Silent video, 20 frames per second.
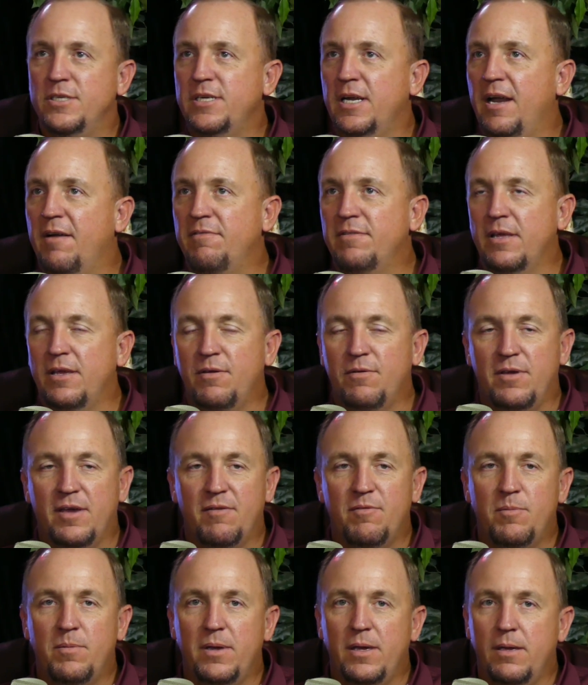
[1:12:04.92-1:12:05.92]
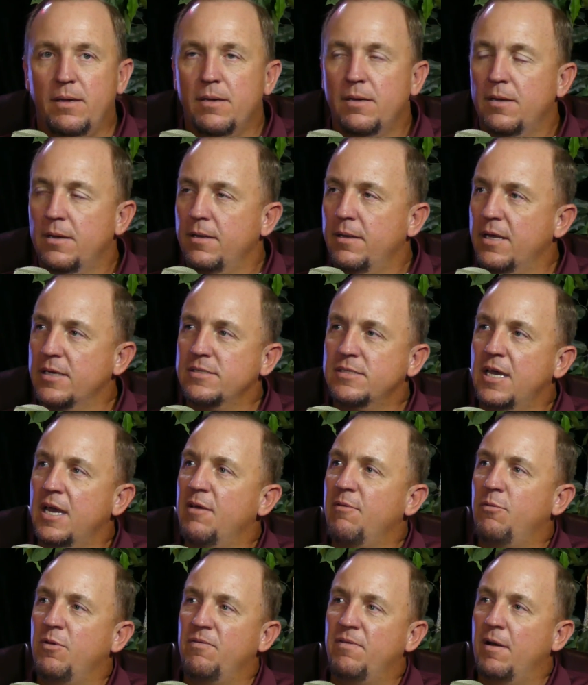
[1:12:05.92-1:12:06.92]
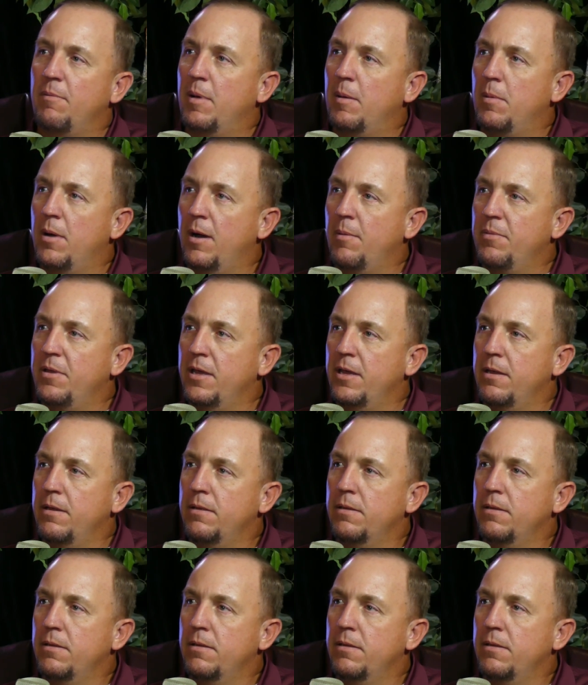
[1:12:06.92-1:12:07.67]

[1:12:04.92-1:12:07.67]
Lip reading: everything you've given me. Next day, we find my mom dead.